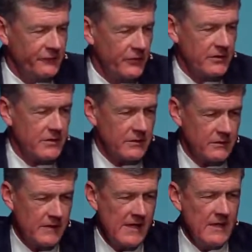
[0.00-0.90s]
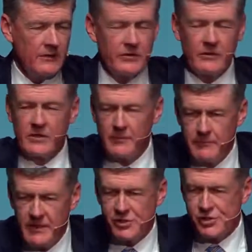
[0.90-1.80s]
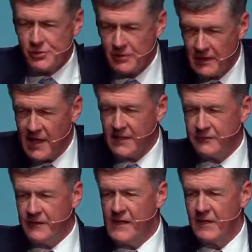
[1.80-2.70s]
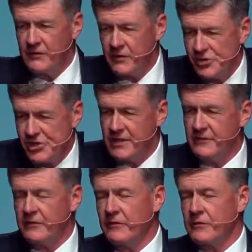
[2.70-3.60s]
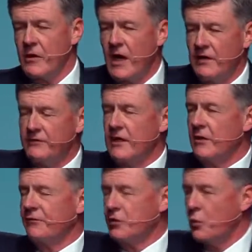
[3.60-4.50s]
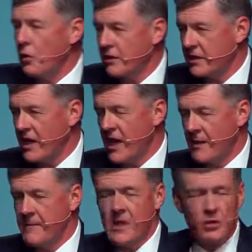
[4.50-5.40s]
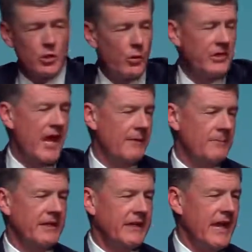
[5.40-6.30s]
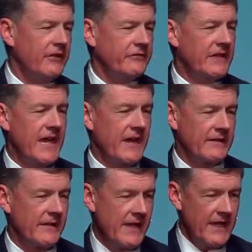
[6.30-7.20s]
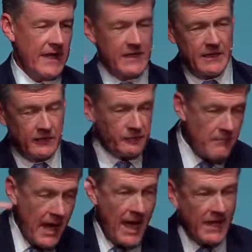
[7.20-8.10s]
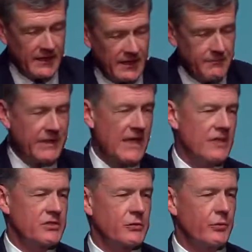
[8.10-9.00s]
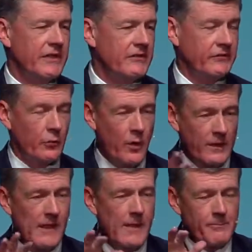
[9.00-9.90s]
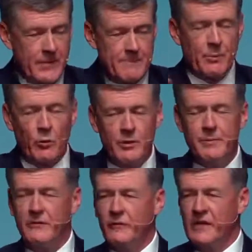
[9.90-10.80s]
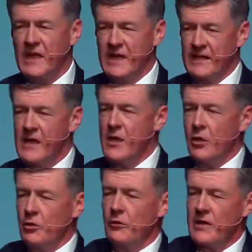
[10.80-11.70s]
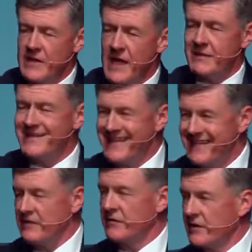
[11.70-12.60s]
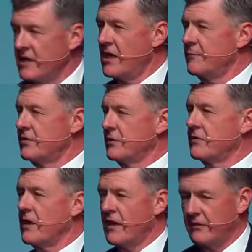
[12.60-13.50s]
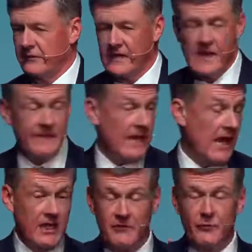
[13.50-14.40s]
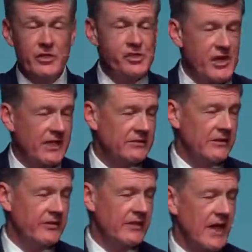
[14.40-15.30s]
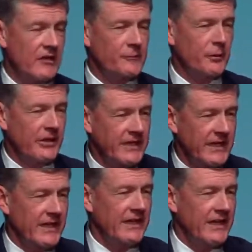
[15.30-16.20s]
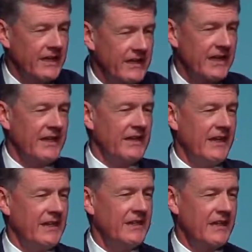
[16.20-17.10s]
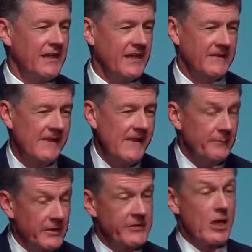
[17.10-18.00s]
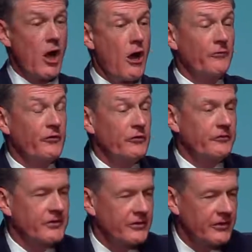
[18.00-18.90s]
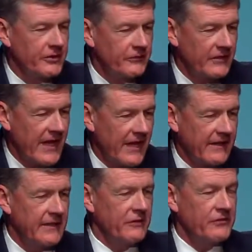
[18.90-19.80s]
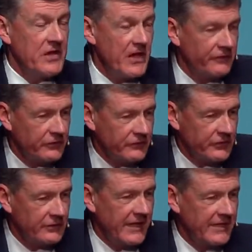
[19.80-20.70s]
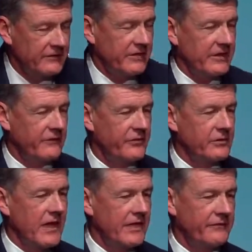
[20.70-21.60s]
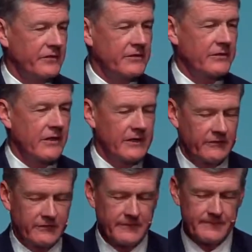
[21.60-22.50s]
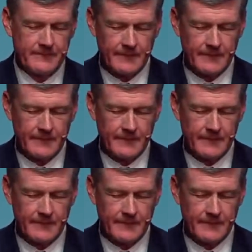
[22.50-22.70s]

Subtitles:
for you to commit your life to Jesus Christ. And if you will come, you will not be cast out. And in his mind, he began to reason what people would be saying who yet need to come to Christ, that I have rejected the gospel again and again and again, but the offer still goes out. It is never too late to give your life to Christ.